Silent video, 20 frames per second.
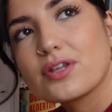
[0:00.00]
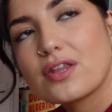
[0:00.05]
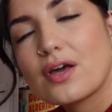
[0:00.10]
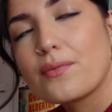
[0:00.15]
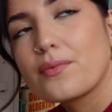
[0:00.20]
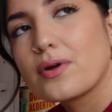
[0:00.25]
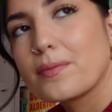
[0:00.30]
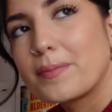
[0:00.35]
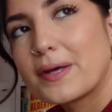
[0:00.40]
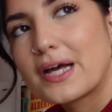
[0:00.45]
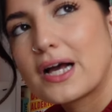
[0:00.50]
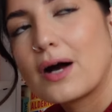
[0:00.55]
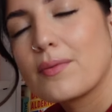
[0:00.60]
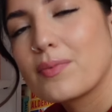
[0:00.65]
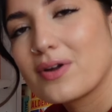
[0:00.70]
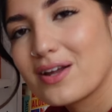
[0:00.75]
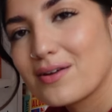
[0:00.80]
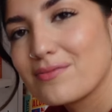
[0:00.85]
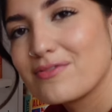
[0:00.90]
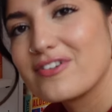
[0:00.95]
that I want to pick up
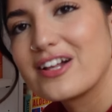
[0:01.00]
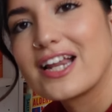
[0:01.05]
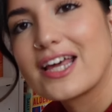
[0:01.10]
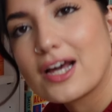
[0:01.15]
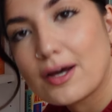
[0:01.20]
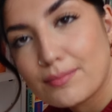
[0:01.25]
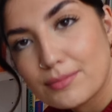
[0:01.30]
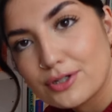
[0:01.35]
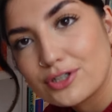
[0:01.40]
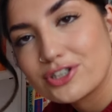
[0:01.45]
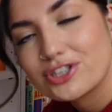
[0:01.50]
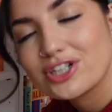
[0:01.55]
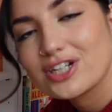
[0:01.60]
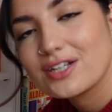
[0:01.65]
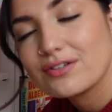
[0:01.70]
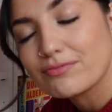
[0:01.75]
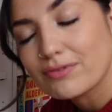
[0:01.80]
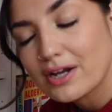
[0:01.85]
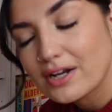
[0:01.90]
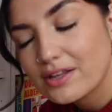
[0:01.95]
when I'm feeling
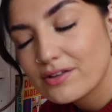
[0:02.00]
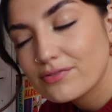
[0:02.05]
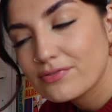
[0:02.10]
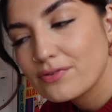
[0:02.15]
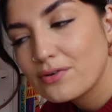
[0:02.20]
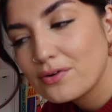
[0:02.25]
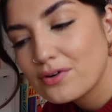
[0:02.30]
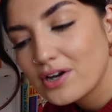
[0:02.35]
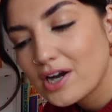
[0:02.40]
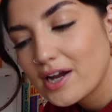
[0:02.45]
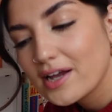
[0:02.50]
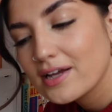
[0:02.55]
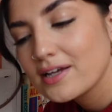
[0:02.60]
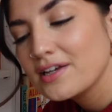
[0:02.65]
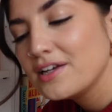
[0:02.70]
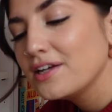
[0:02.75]
emotionally ready for it,